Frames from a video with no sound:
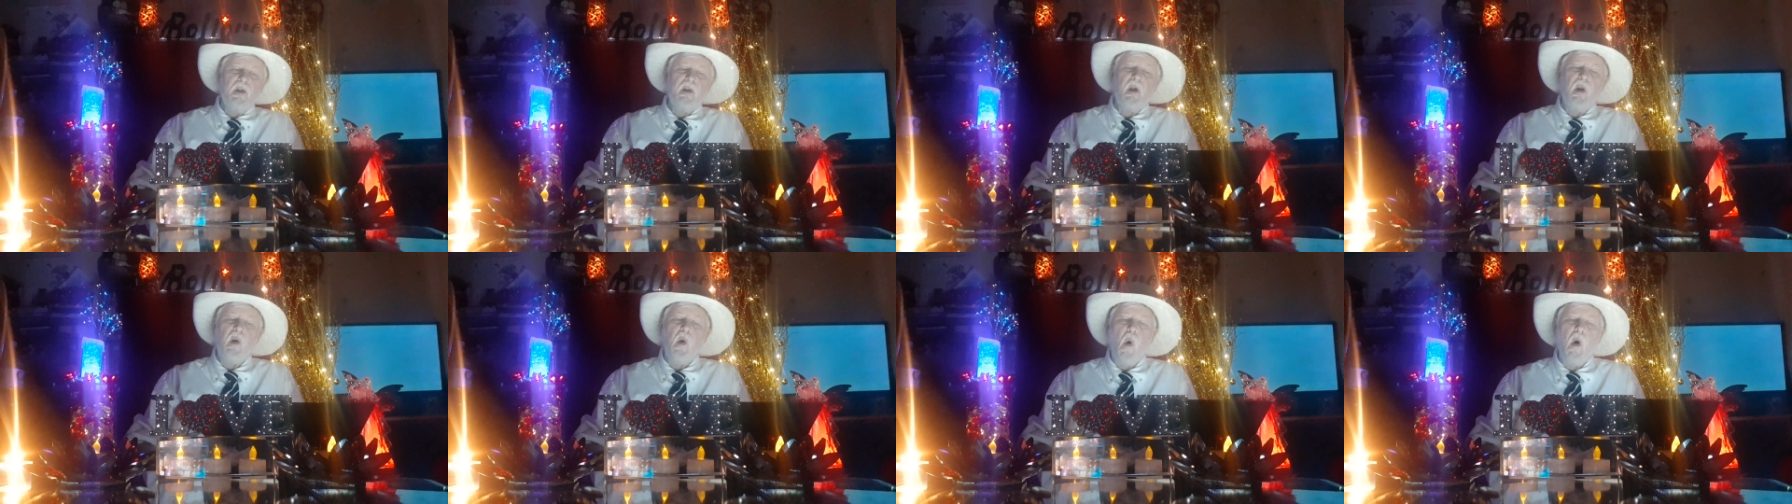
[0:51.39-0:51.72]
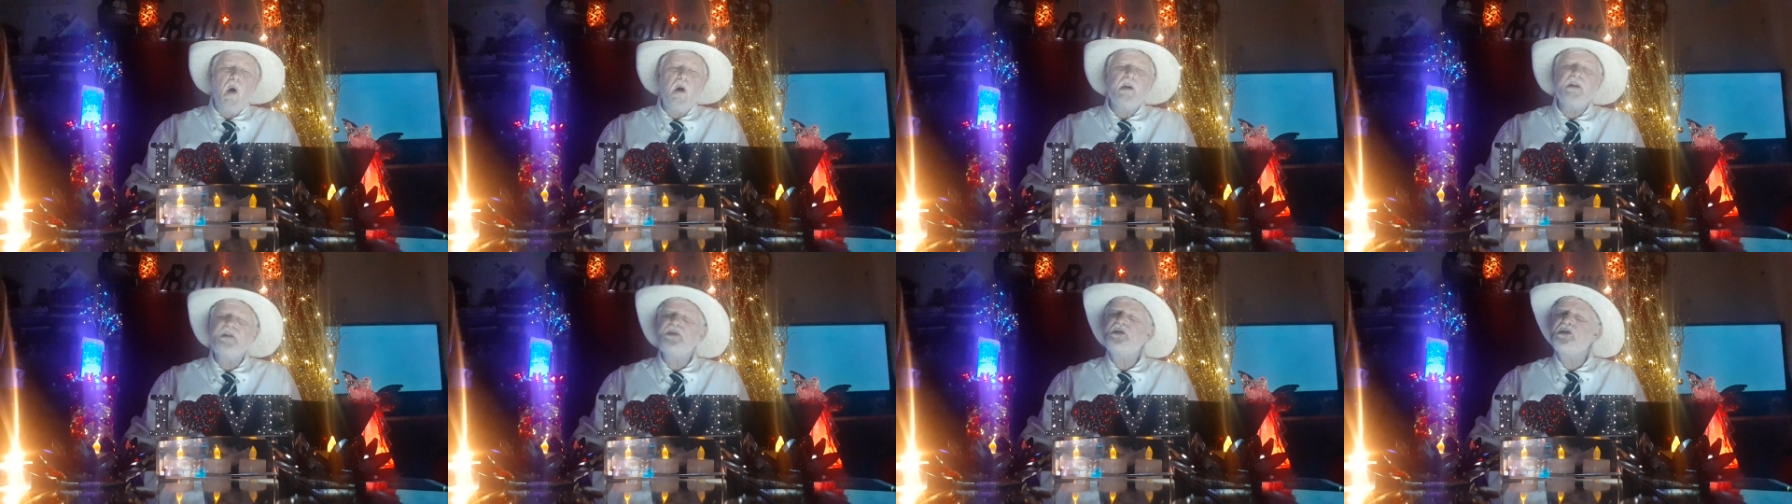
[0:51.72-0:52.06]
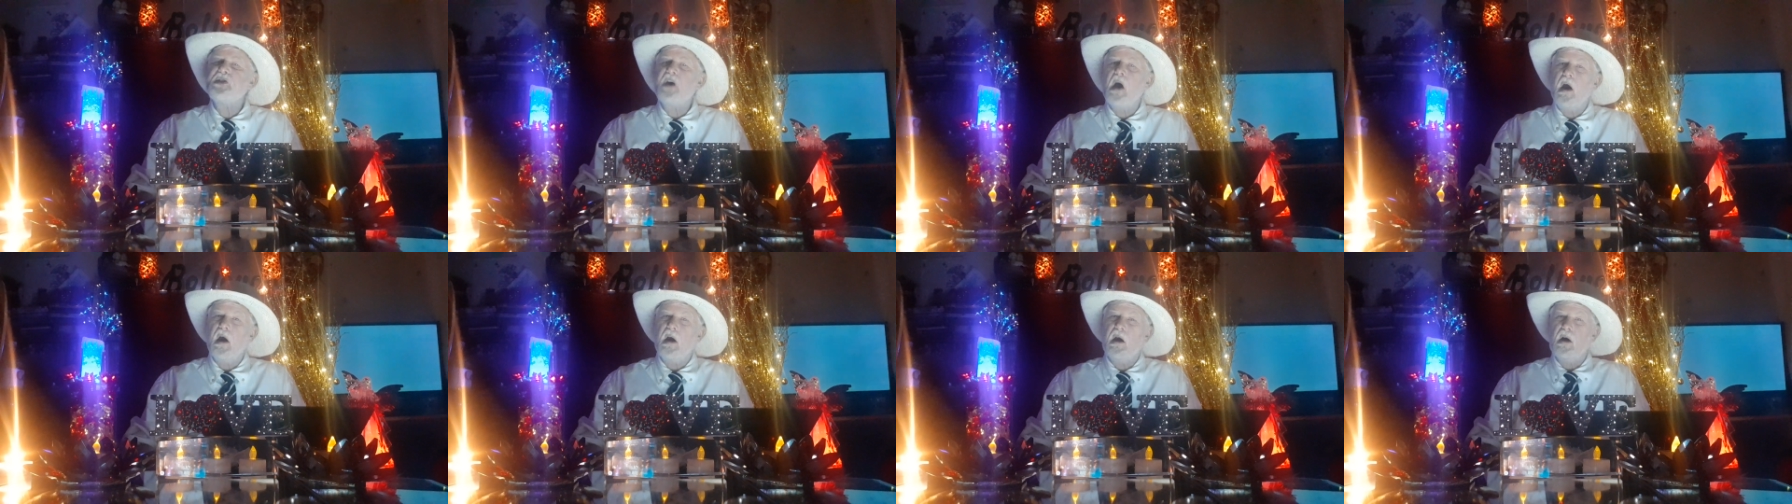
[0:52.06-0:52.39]
the Lord is
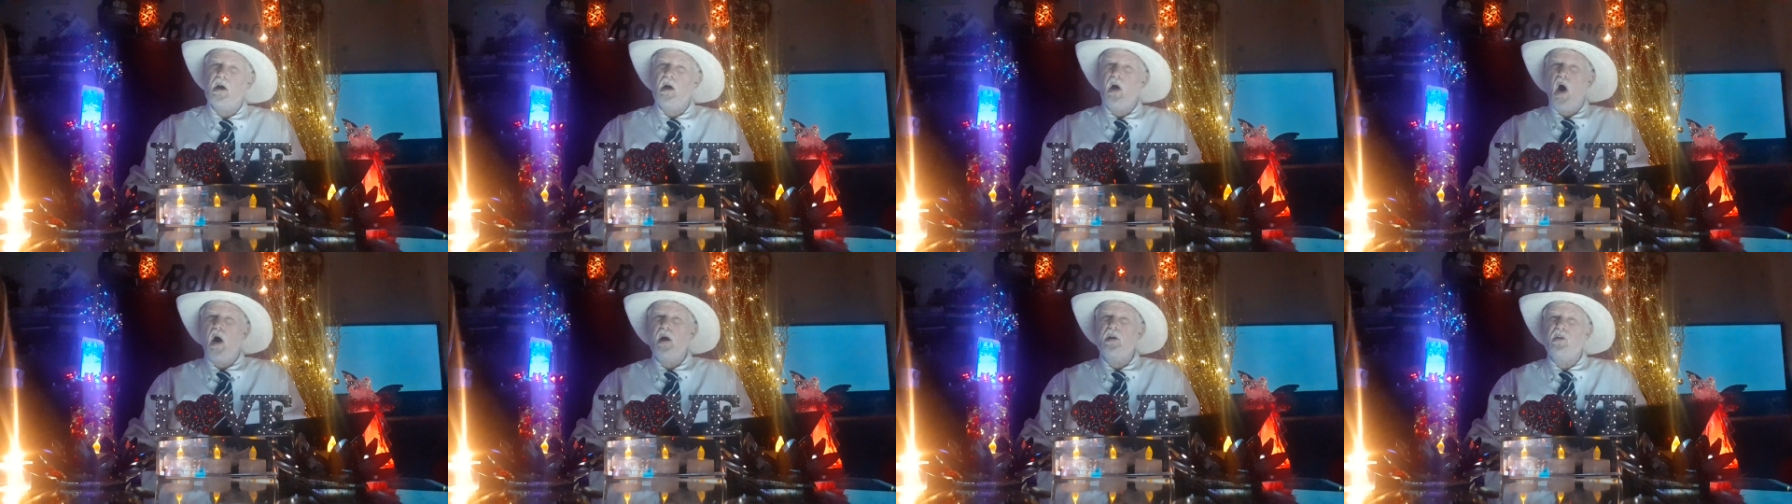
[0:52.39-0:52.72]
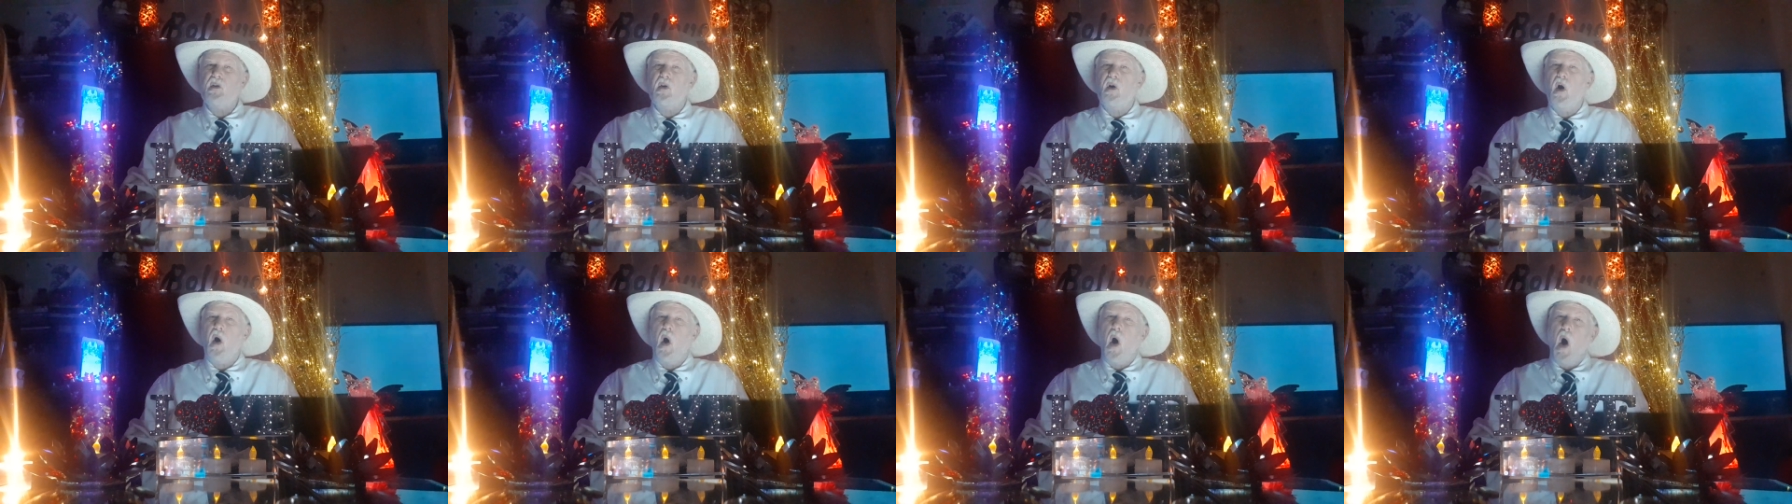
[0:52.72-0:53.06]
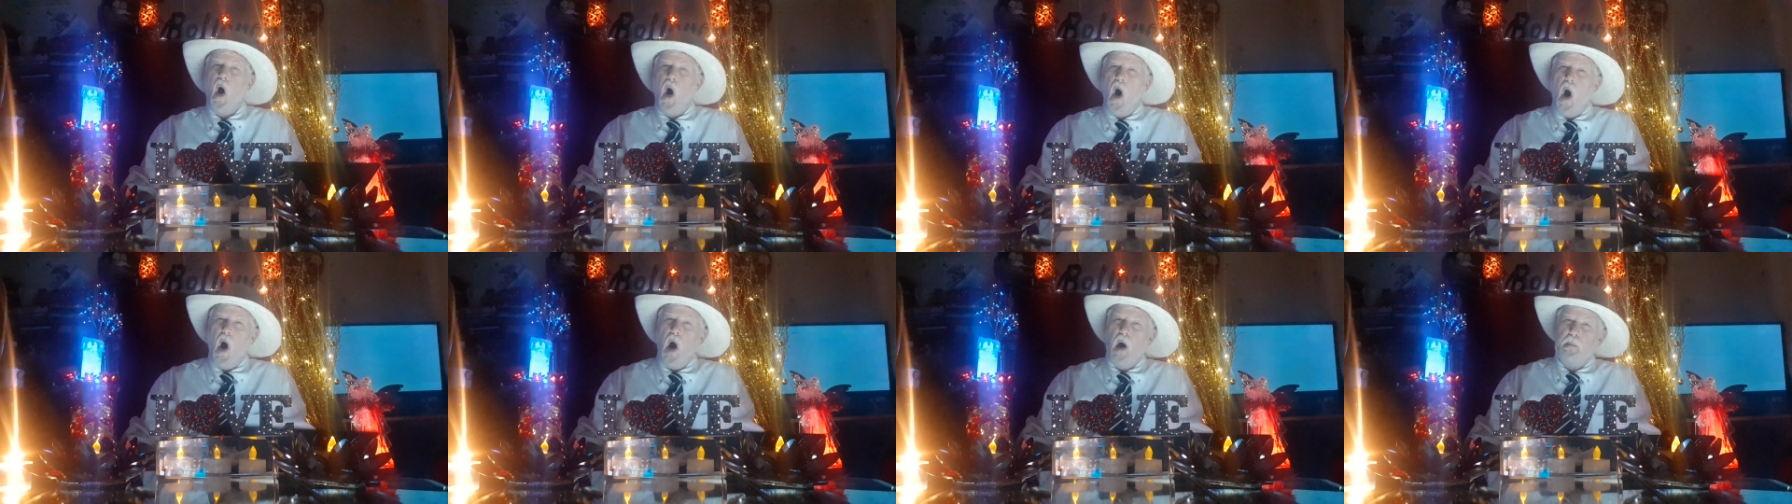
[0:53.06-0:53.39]
saying unto
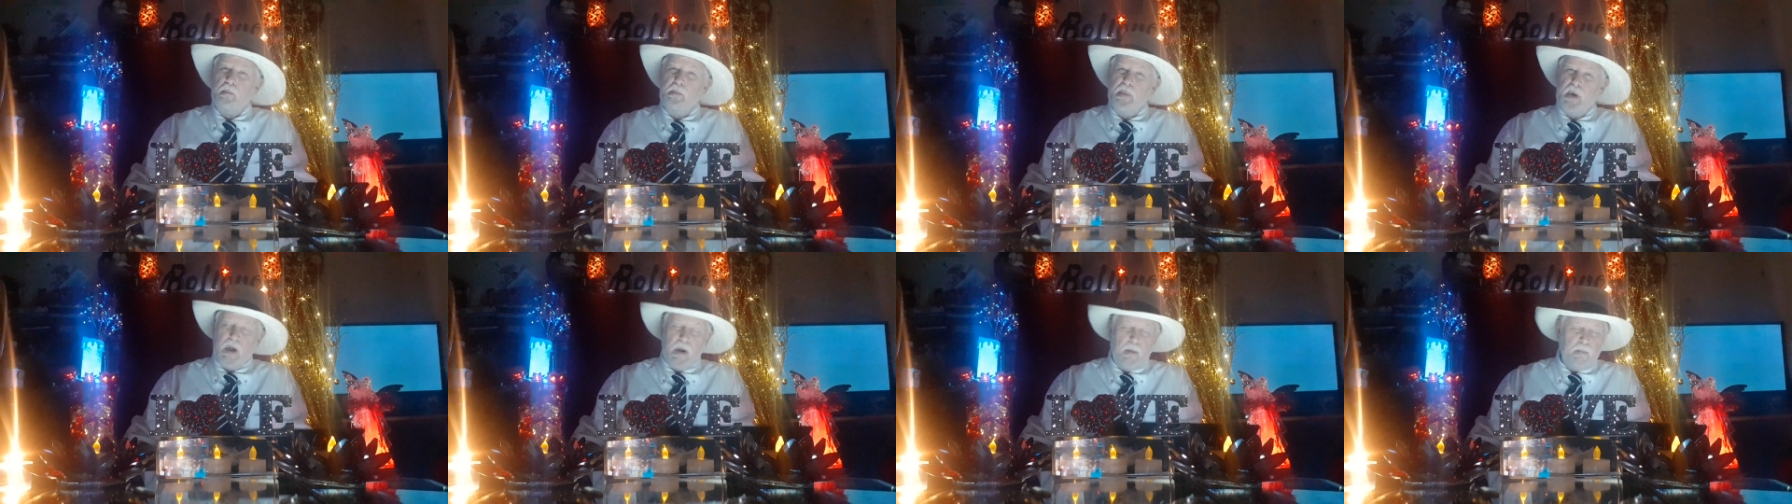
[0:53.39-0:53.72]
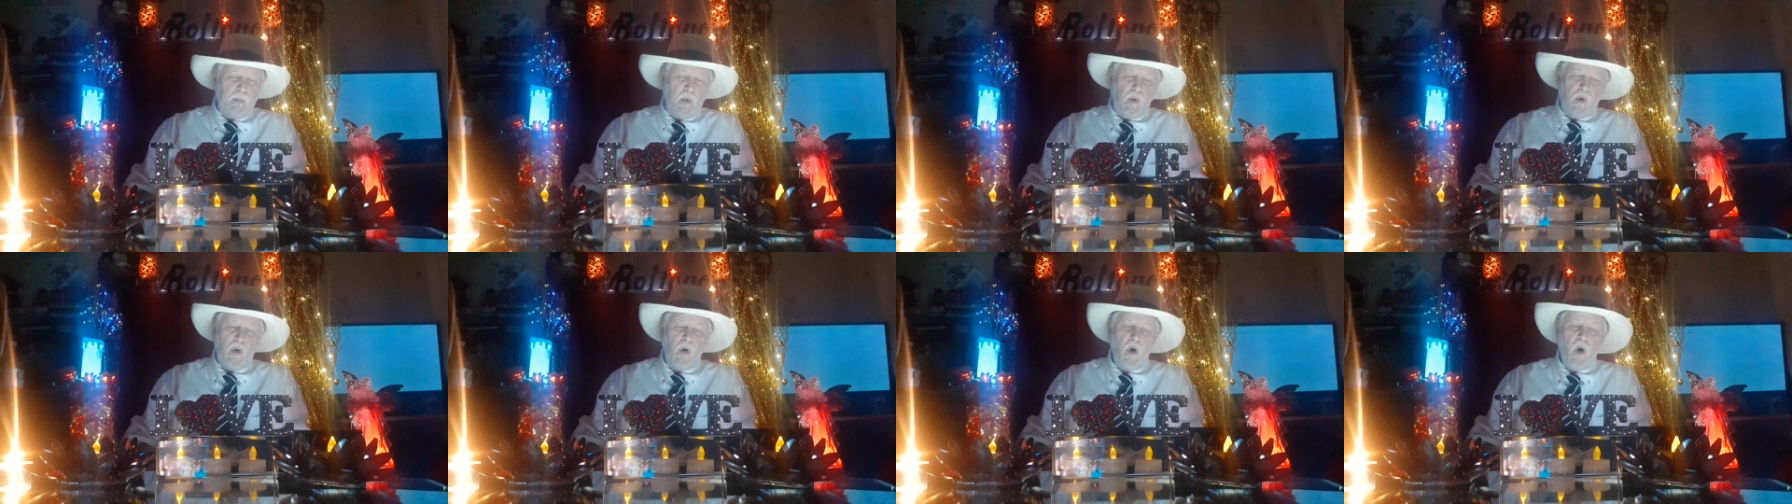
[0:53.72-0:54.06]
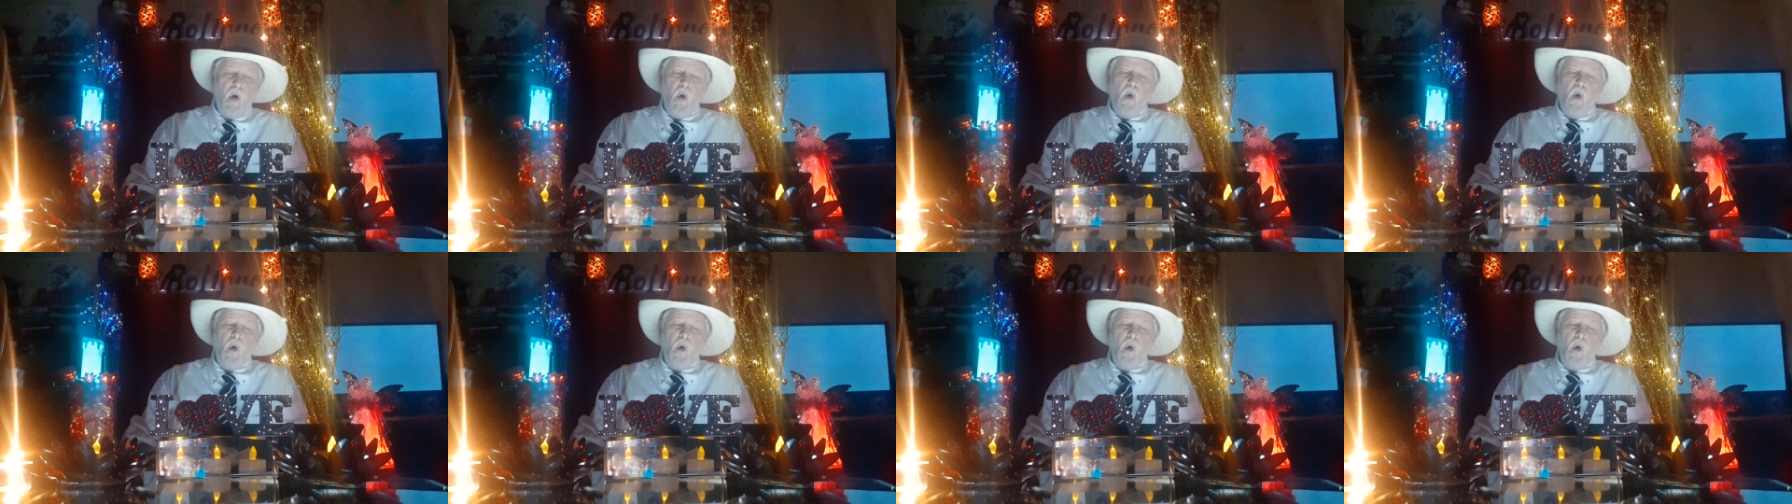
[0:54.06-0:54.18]
all people,